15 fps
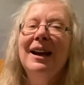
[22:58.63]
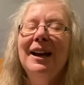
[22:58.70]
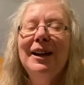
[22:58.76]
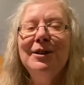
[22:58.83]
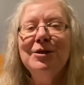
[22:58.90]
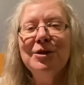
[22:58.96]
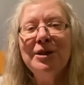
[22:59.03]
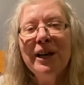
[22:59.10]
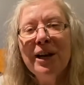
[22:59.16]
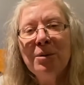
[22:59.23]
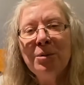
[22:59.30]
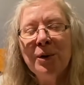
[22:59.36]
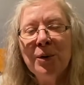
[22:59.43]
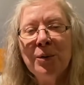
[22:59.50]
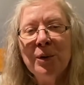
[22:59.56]
and so now
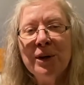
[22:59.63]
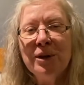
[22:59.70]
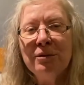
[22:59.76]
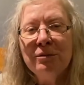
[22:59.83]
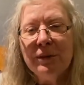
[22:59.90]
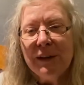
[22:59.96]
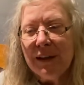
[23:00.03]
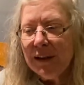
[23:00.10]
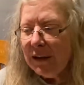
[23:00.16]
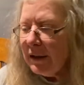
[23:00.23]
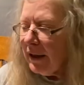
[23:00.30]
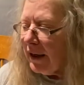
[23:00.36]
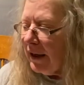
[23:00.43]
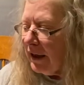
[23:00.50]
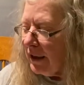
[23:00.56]
we're going to read
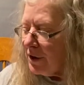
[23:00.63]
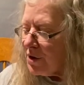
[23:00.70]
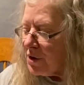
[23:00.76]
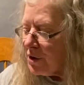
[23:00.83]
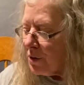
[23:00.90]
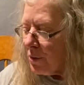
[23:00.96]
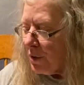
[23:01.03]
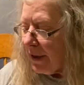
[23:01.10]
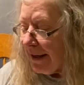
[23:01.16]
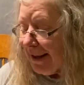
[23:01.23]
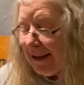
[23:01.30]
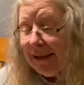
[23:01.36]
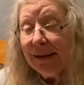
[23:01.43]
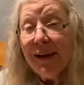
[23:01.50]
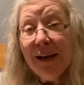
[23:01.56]
a story
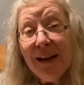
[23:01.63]
and